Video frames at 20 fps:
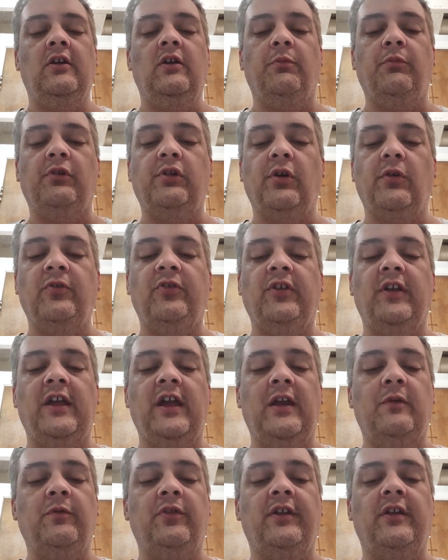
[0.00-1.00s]
Come close to
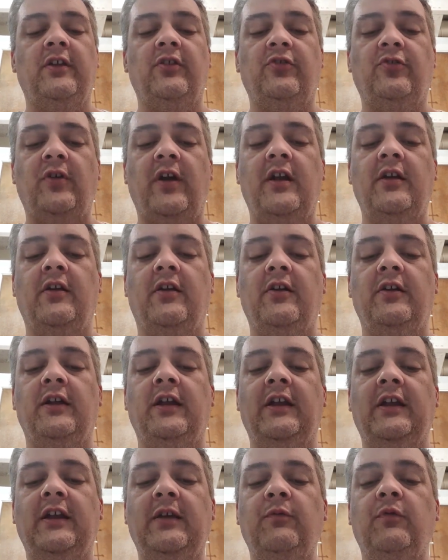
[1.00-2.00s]
God with a contrite
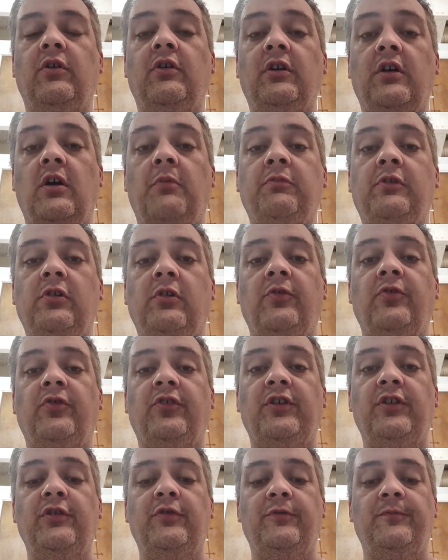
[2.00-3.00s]
heart, and he will come
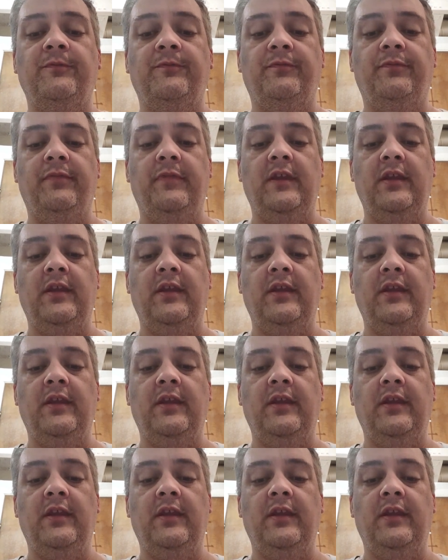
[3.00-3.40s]
close to you.